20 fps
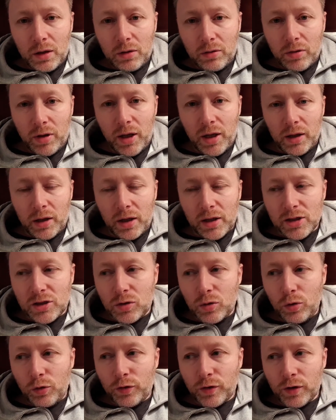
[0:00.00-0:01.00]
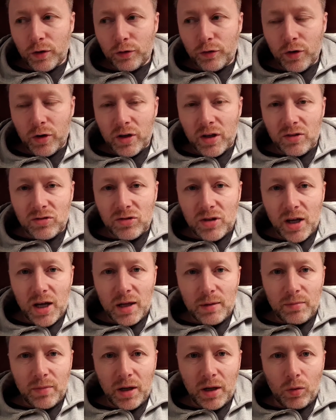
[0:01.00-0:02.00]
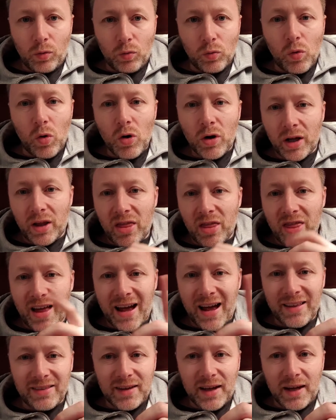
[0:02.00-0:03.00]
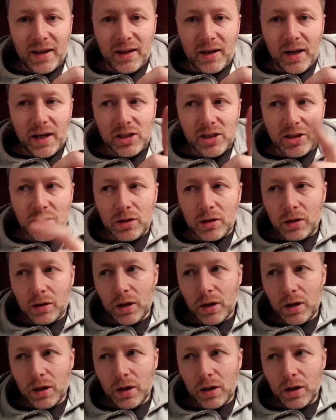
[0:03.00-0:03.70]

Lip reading: Right, let's go for a fucking 10-minute walk in that direction.